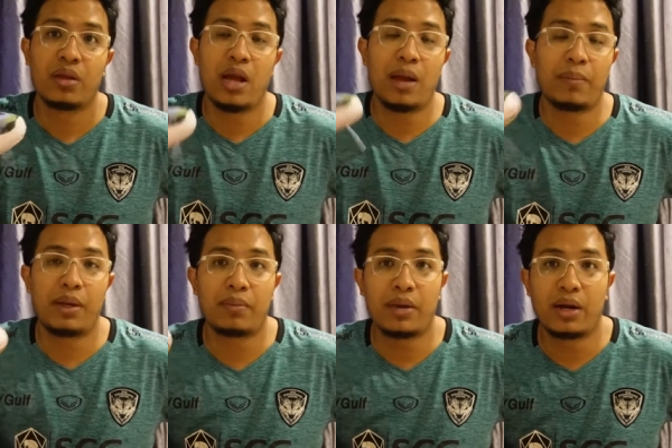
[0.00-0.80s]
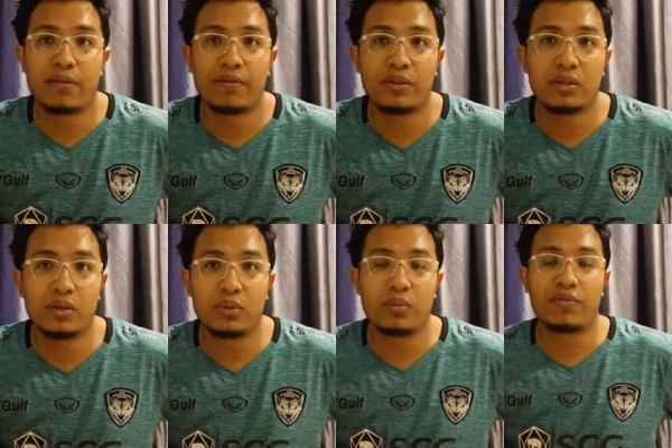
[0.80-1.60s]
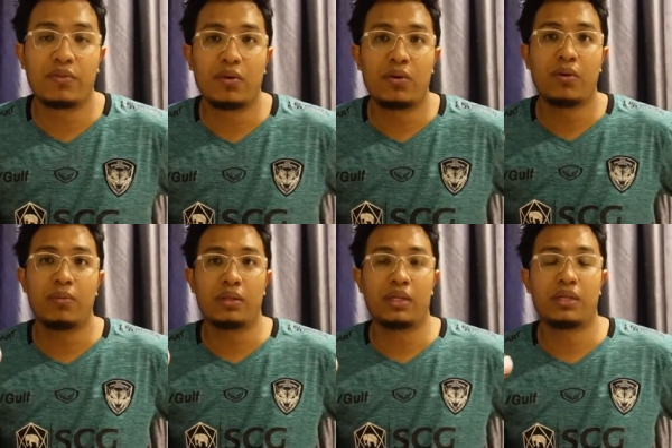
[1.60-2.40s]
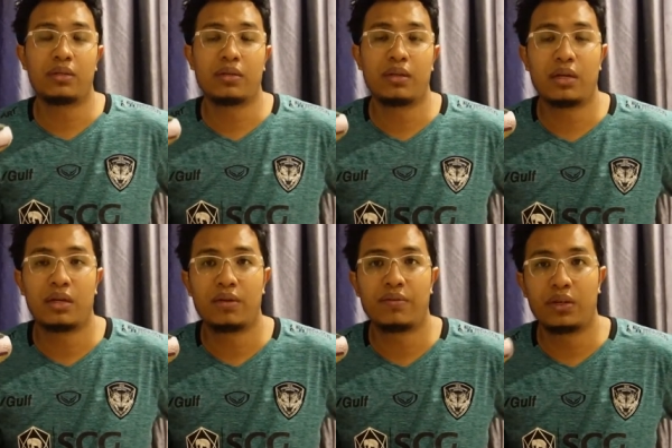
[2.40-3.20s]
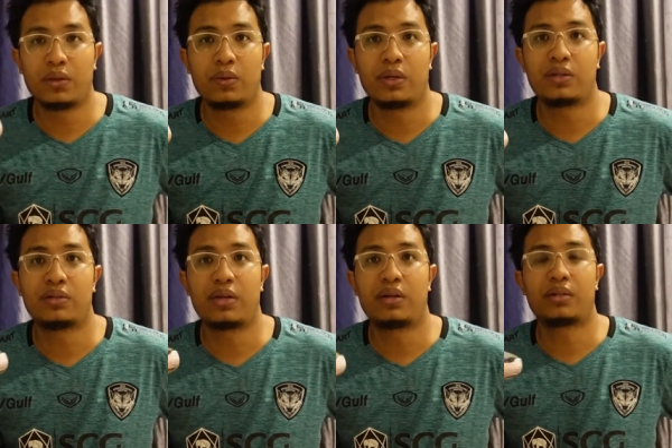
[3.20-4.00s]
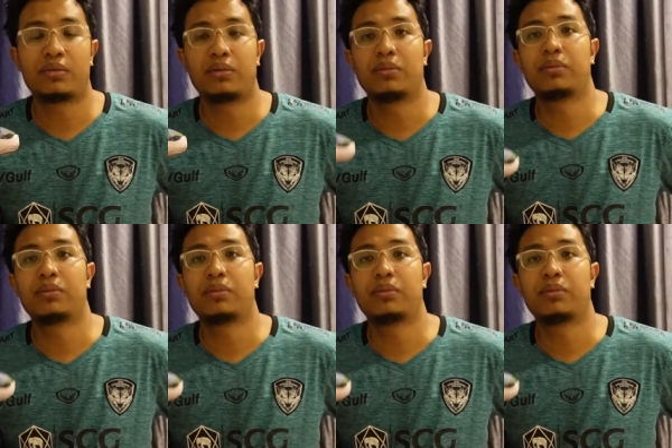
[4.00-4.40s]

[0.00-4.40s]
I made my first look before, but that video is direct to the